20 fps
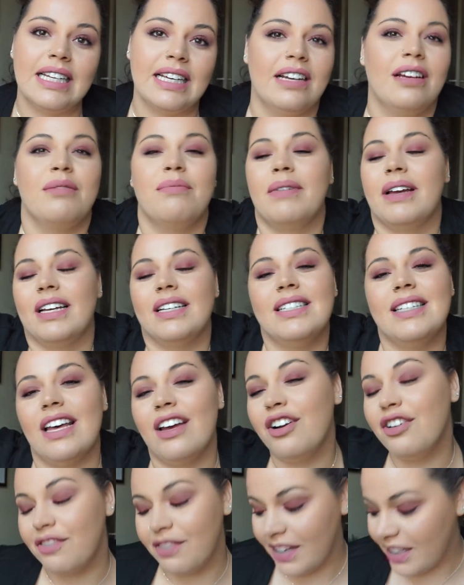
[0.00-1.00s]
take up my
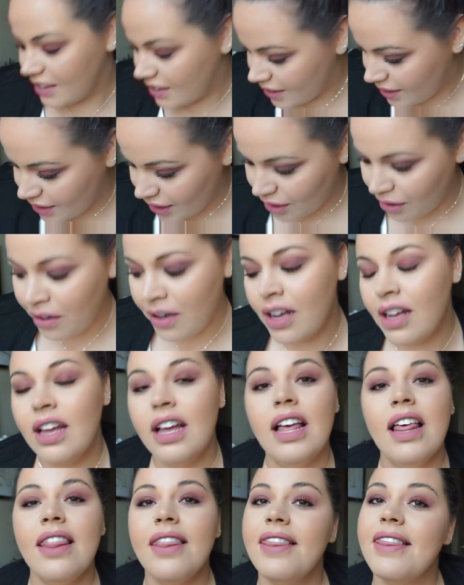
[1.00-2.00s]
entire face. So
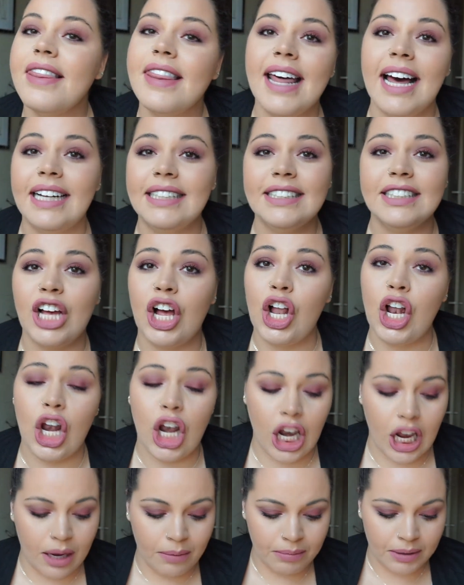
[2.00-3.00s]
that's
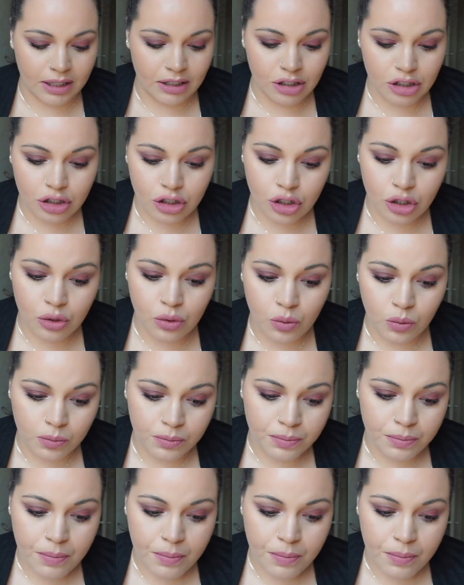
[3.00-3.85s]
all I'm gonna do.